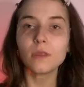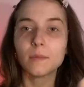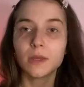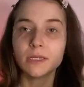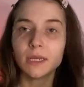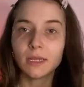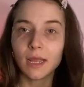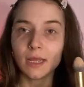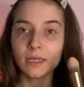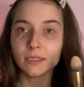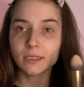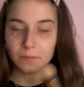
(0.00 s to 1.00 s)
I'm gonna take
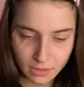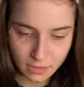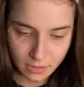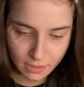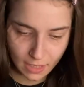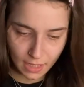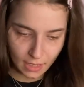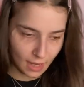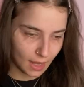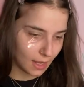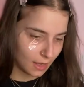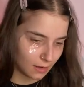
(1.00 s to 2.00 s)
this, take
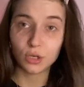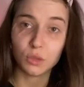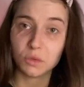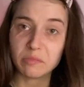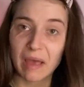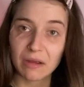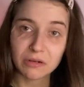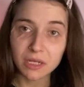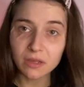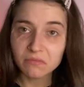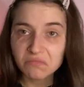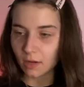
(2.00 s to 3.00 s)
a loose
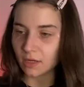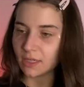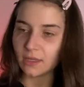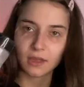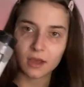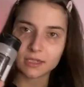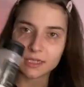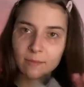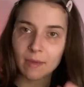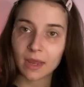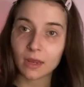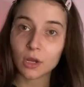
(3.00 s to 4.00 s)
powder. I'm gonna take the
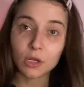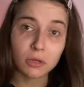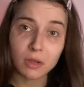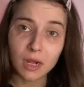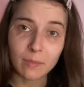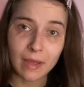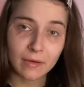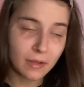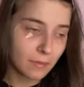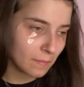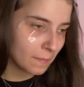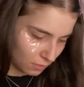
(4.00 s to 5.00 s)
RCMA no color powder.
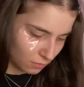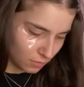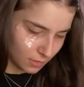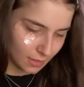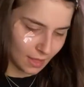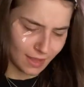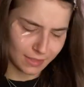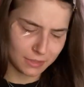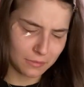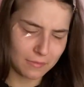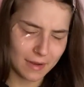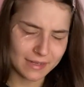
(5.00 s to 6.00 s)
Oh, that
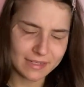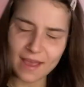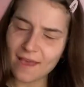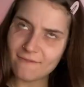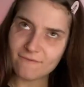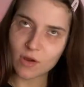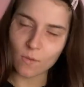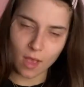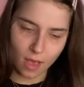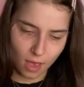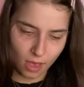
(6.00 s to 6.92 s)
went everywhere.